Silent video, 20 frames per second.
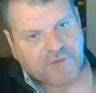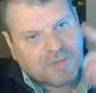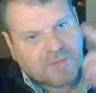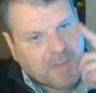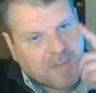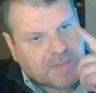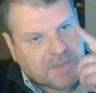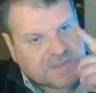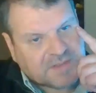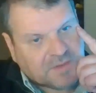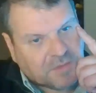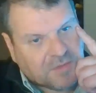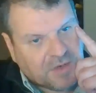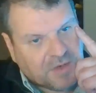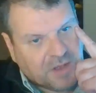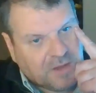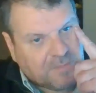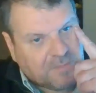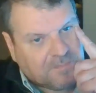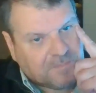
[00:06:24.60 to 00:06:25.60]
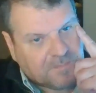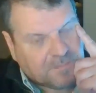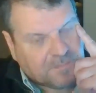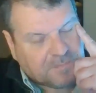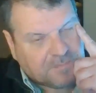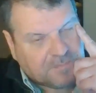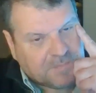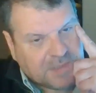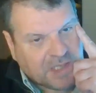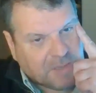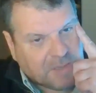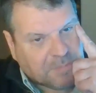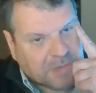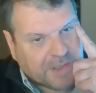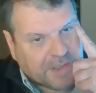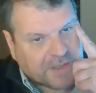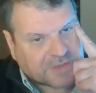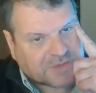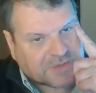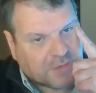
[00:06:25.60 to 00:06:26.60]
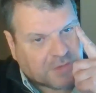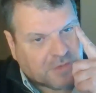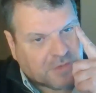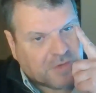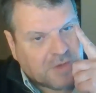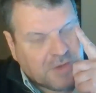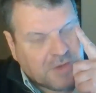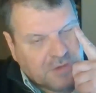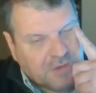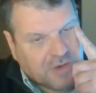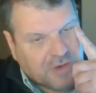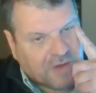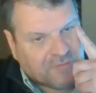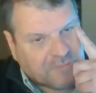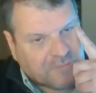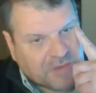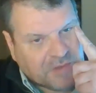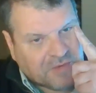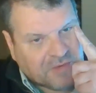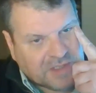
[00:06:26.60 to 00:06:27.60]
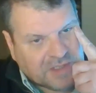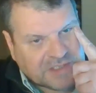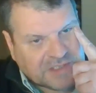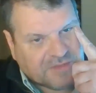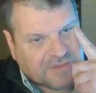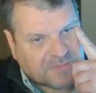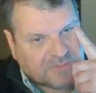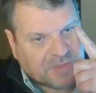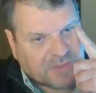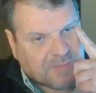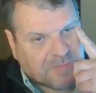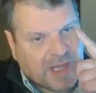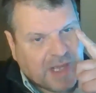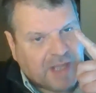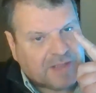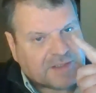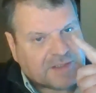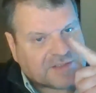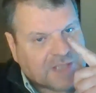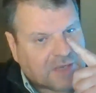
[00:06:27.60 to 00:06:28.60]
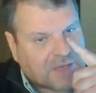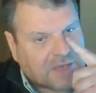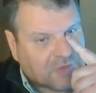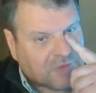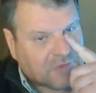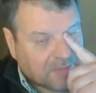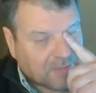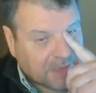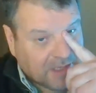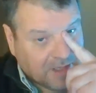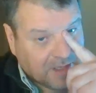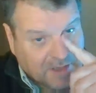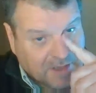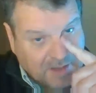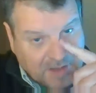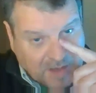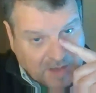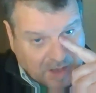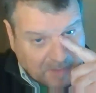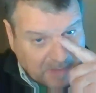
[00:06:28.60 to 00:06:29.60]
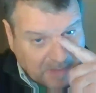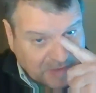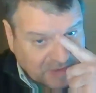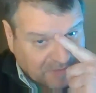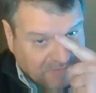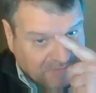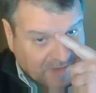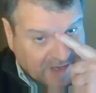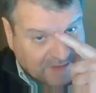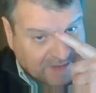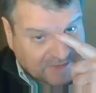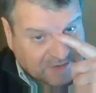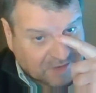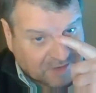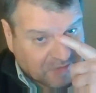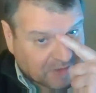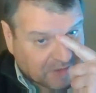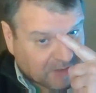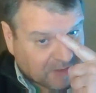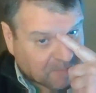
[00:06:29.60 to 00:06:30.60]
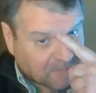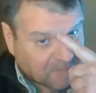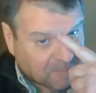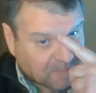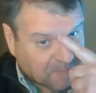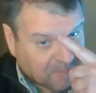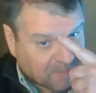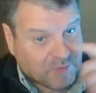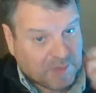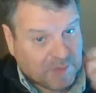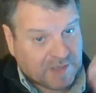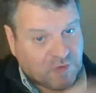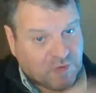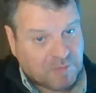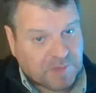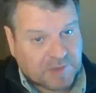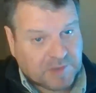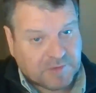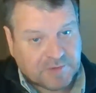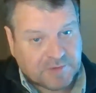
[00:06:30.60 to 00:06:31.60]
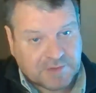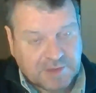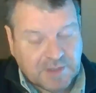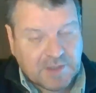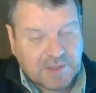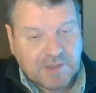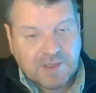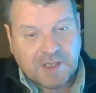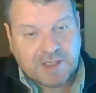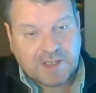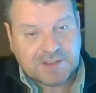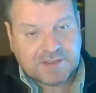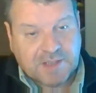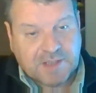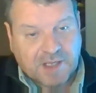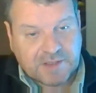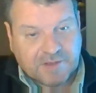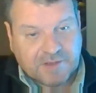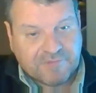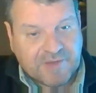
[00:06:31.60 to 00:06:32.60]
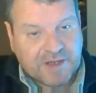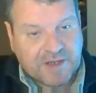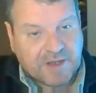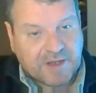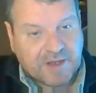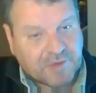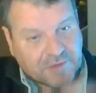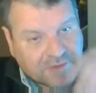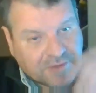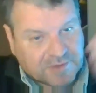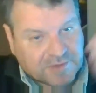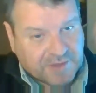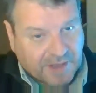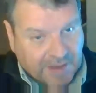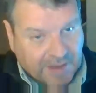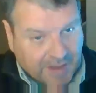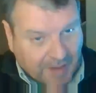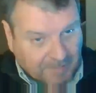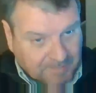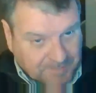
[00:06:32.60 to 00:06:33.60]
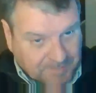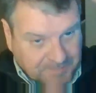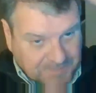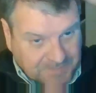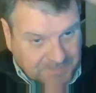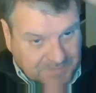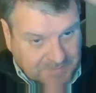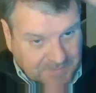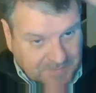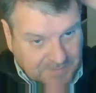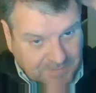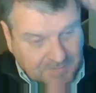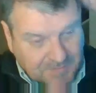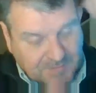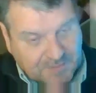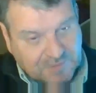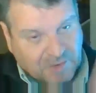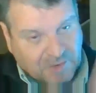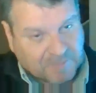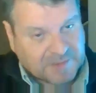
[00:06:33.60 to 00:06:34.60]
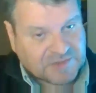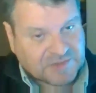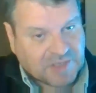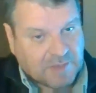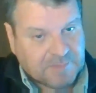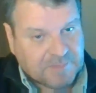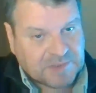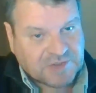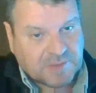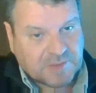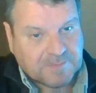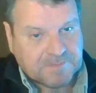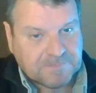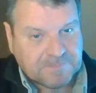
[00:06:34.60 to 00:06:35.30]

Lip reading: to be missing three key players, though, who haven't been released from Japan. Is that going to be a major factor? I'm thinking particularly Quade Cooper, who has had a very good rugby championship.